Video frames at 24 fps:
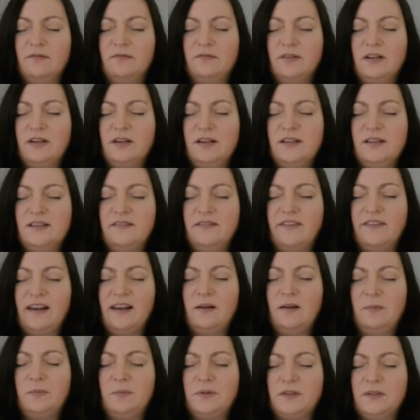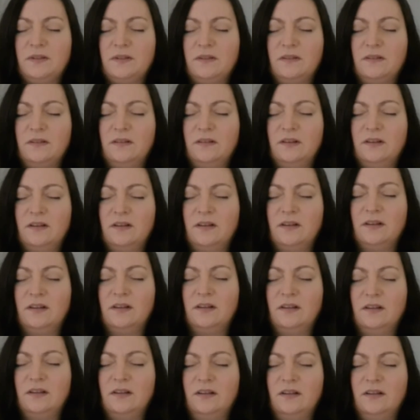really developed.
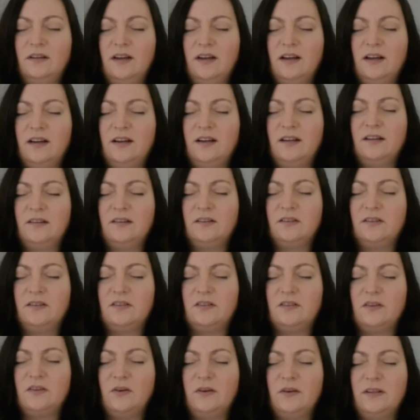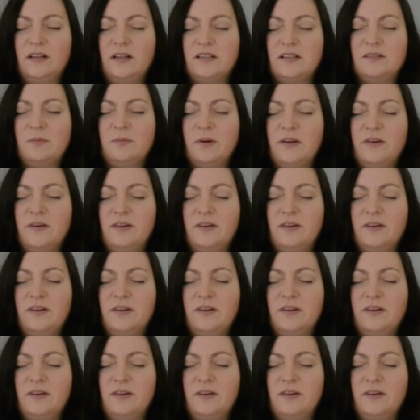And that's why only